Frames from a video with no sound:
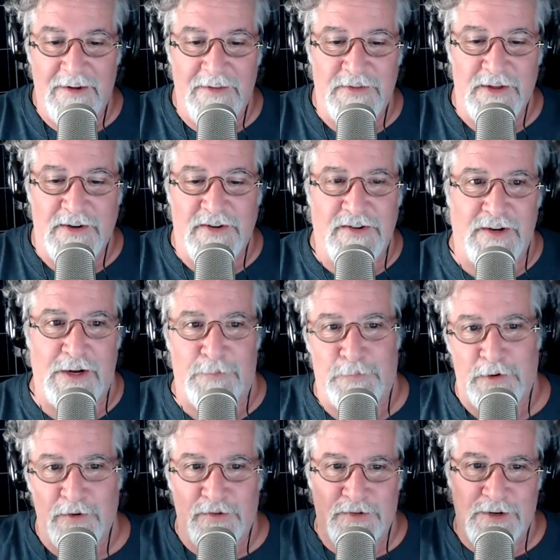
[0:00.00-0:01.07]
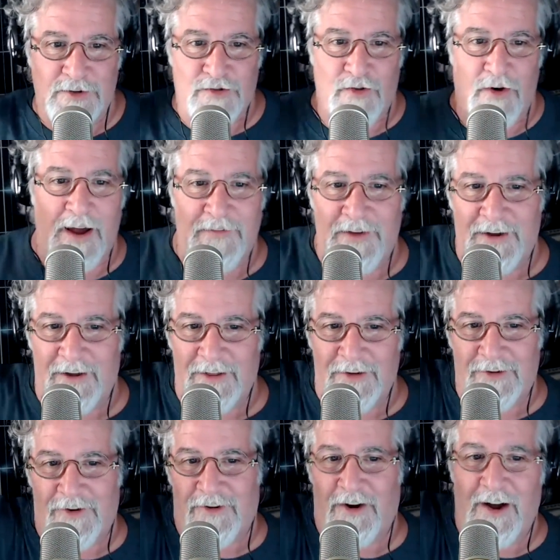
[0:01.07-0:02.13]
the Jeep you see driving all
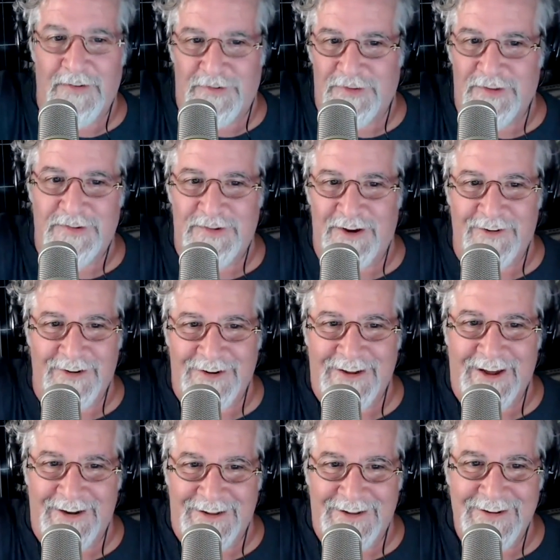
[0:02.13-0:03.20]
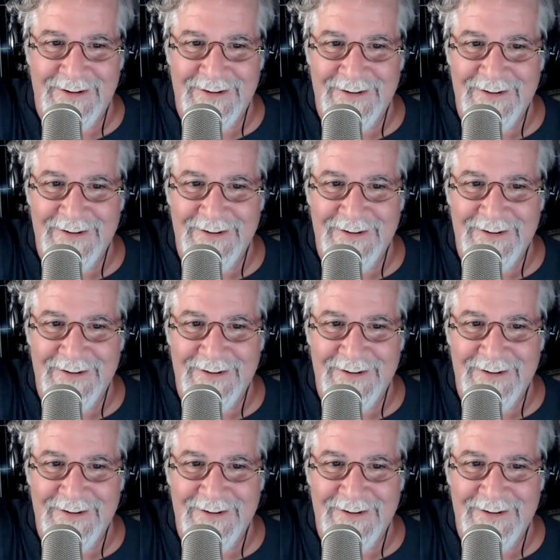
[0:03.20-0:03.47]
across the Serengeti.